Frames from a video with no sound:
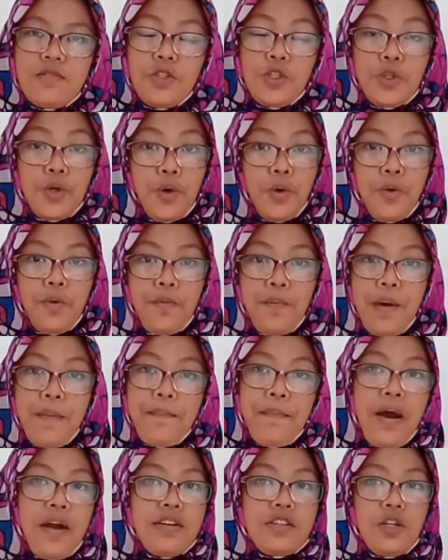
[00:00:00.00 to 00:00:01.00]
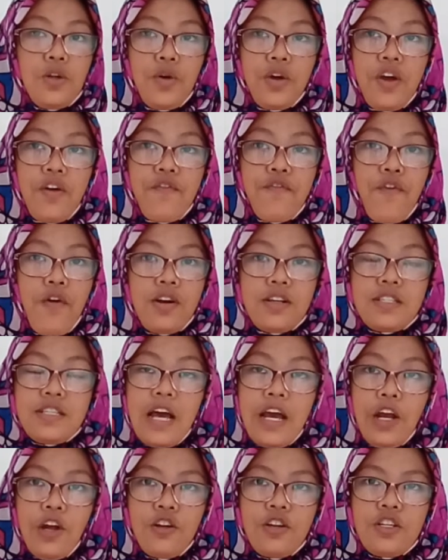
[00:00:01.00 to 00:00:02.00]
So my parents looking for a
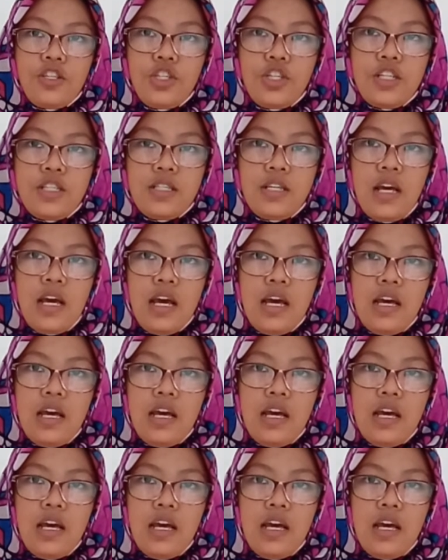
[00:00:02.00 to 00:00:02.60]
psychologist.